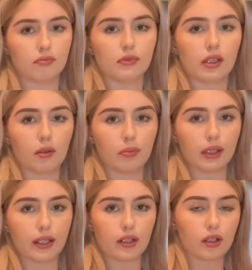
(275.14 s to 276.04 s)
little
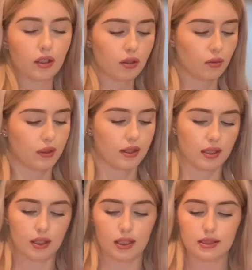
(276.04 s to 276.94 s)
blender
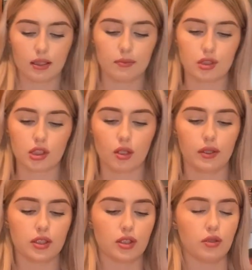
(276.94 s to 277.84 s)
with this, and I'm just going
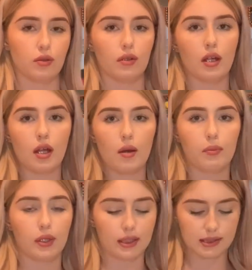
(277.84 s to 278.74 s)
to
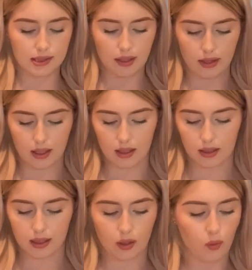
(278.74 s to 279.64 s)
put
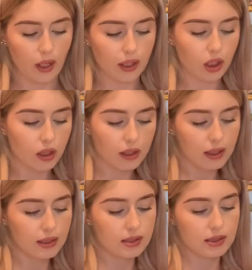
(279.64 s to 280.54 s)
the wet
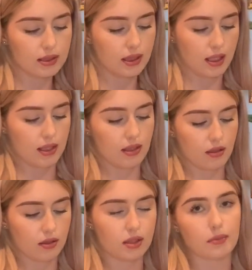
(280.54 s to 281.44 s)
ingredients in here
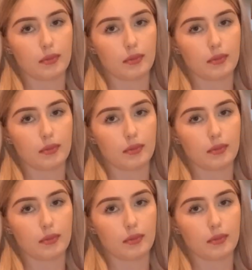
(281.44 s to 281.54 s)
to